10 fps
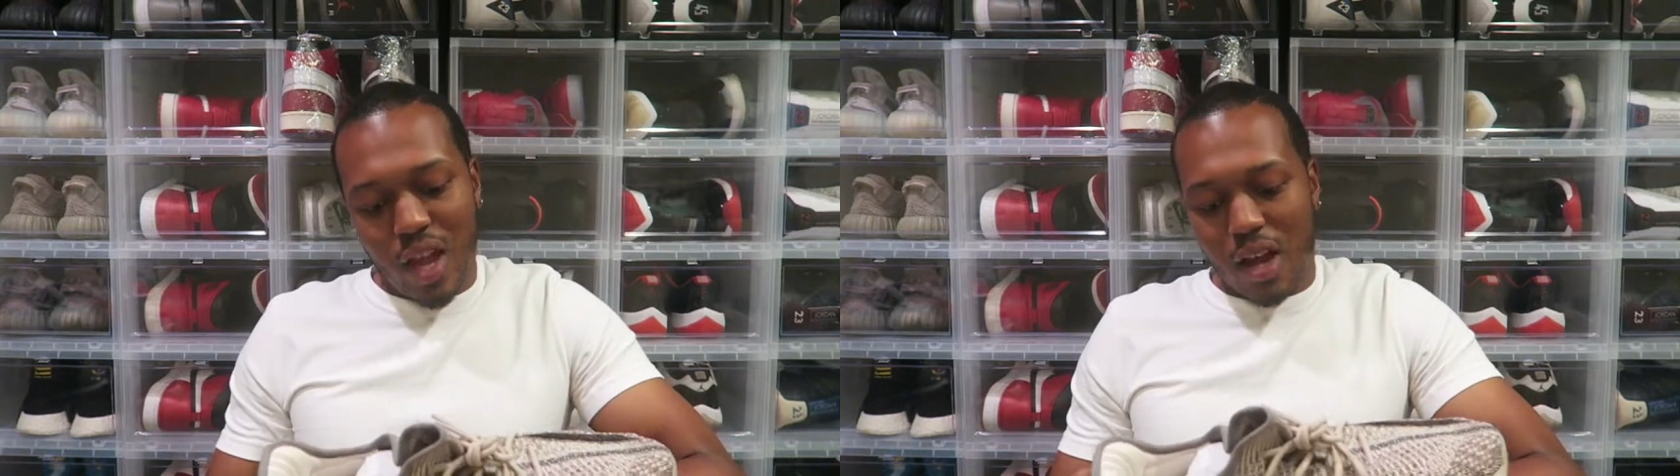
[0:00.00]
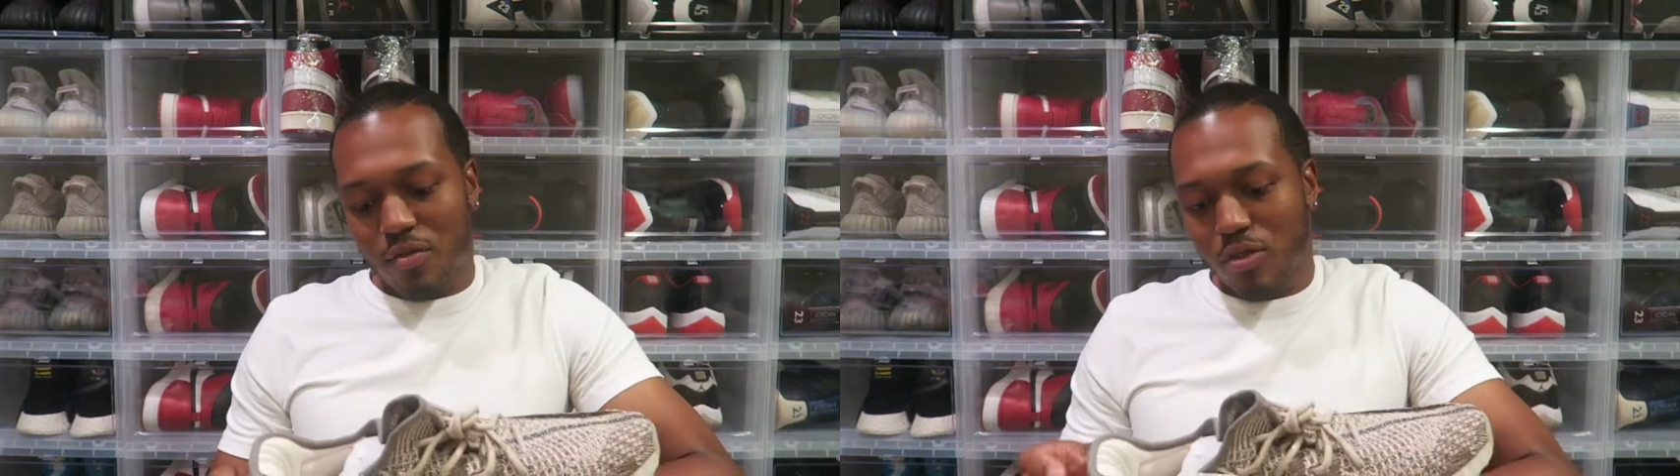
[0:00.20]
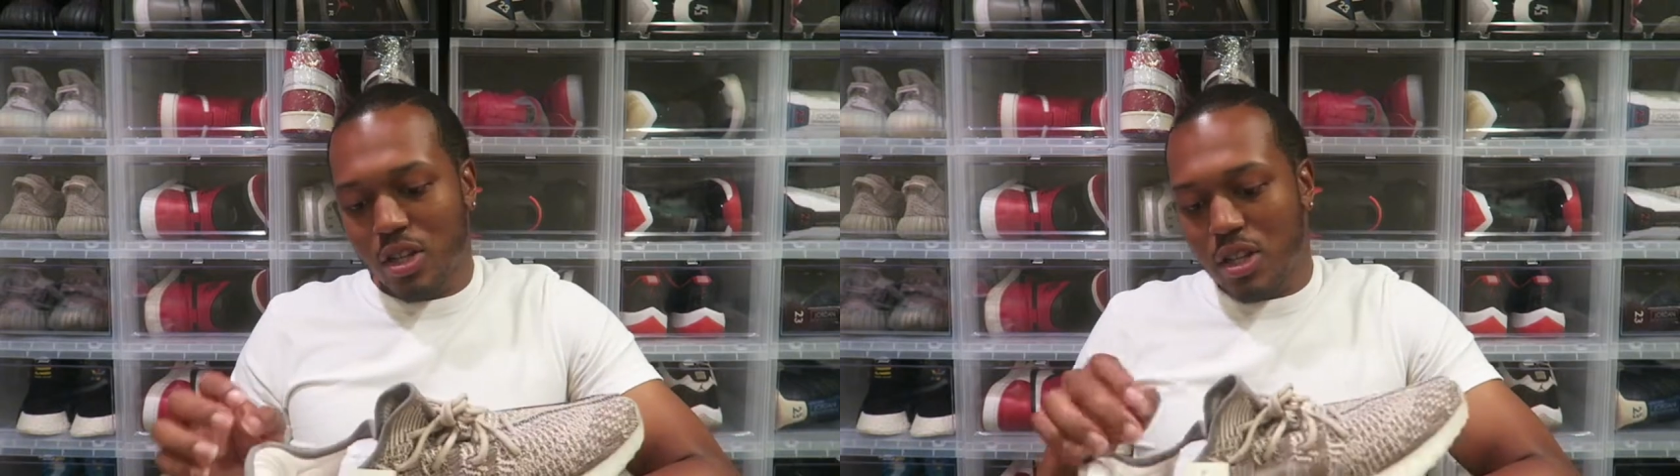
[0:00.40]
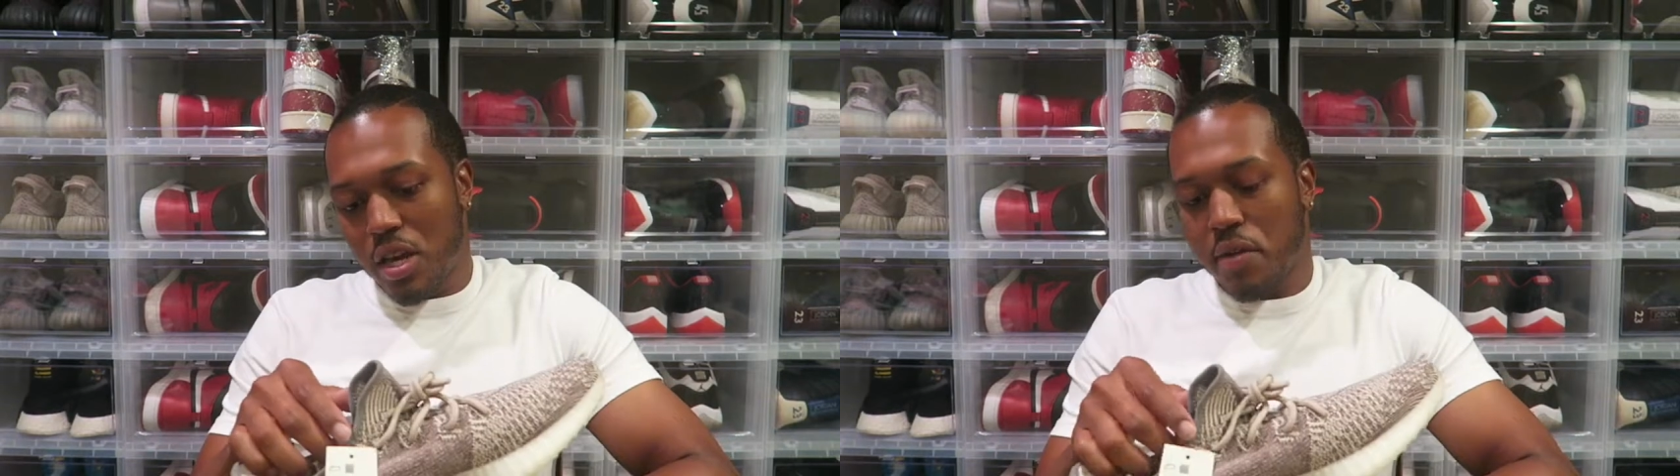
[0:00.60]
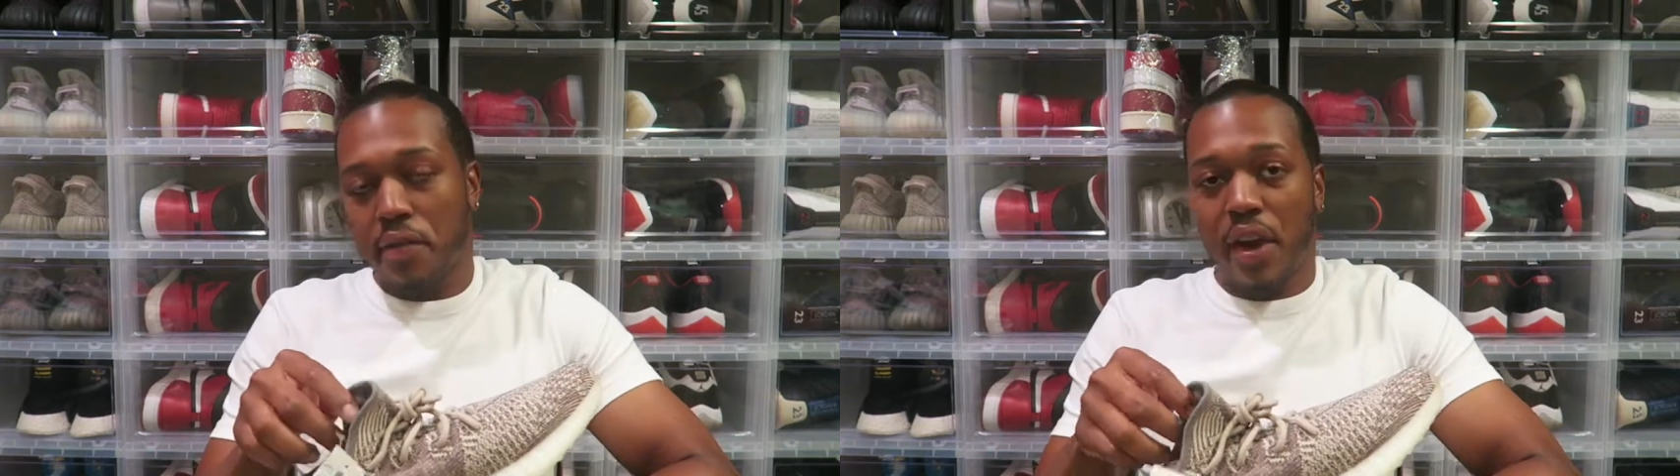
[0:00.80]
not really
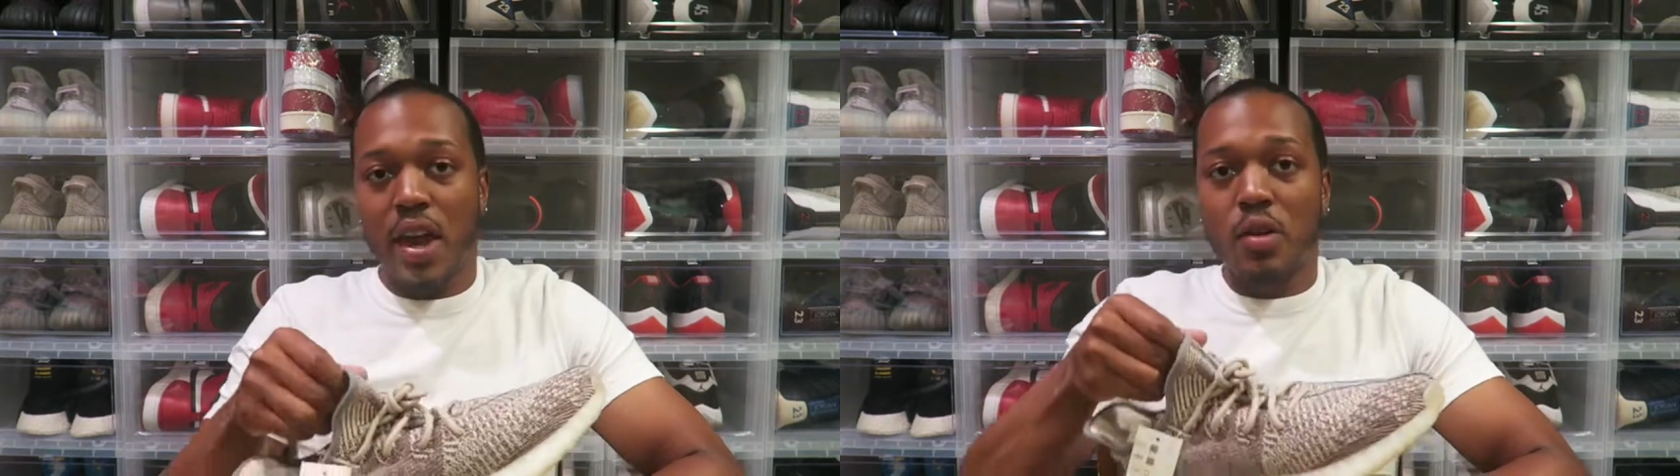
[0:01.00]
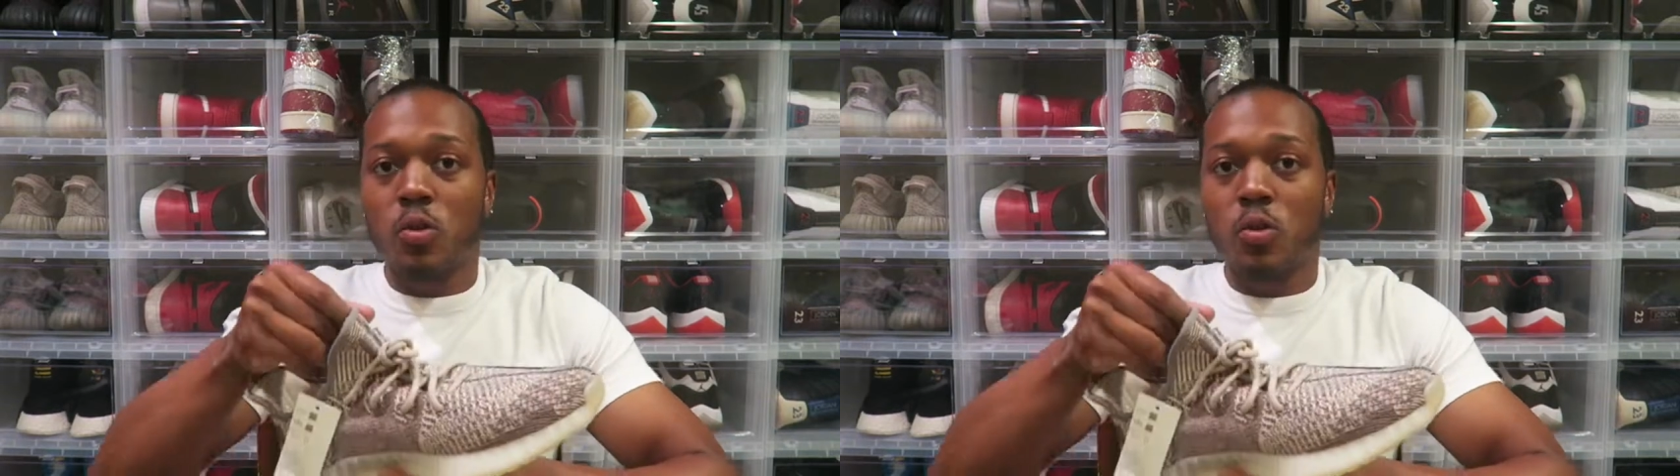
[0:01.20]
a fan